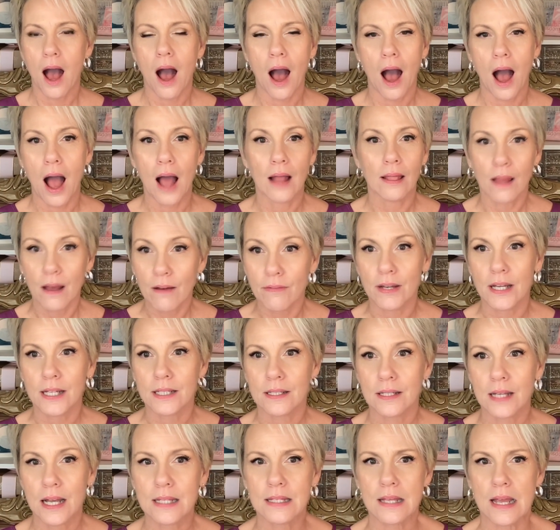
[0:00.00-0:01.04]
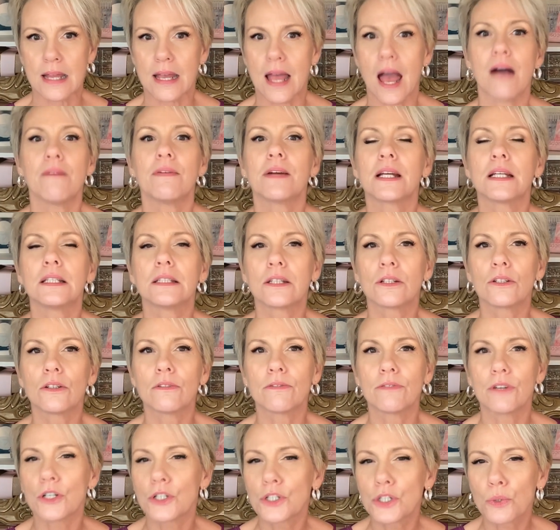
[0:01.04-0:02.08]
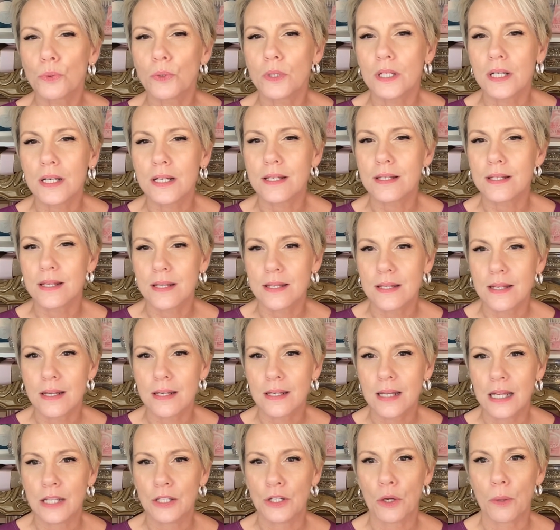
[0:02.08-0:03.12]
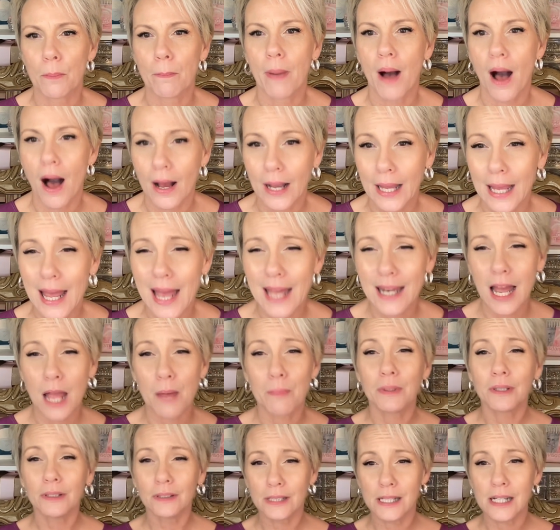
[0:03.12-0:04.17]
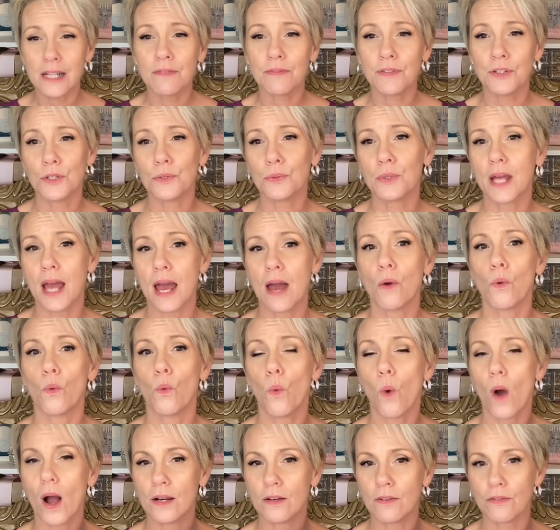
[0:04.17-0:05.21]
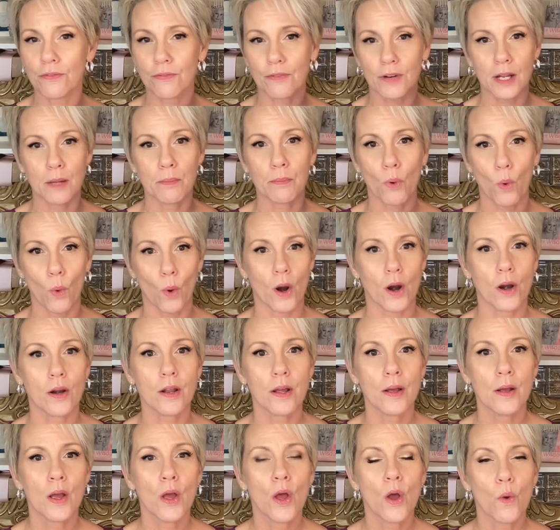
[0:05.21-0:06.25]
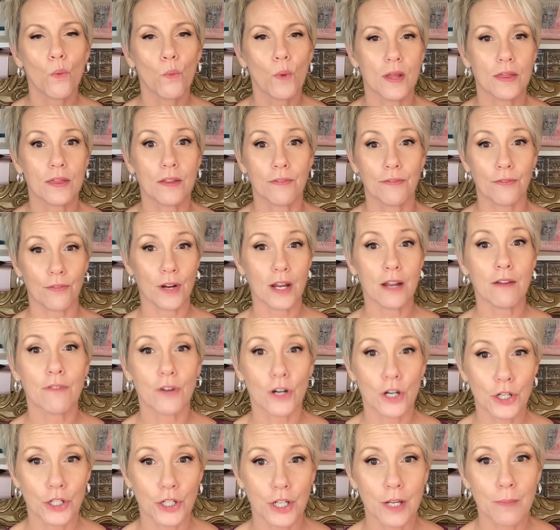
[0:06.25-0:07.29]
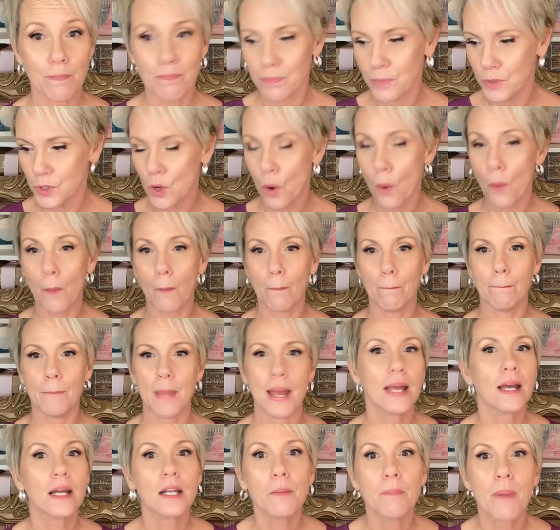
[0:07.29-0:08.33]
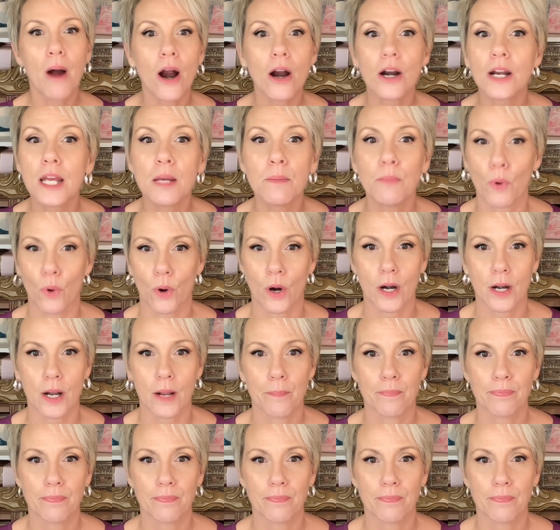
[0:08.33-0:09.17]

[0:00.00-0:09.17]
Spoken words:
I love it. It's like having a little virtual assistant in your pocket. And I believe you get one free board with the free version. So make it a party board.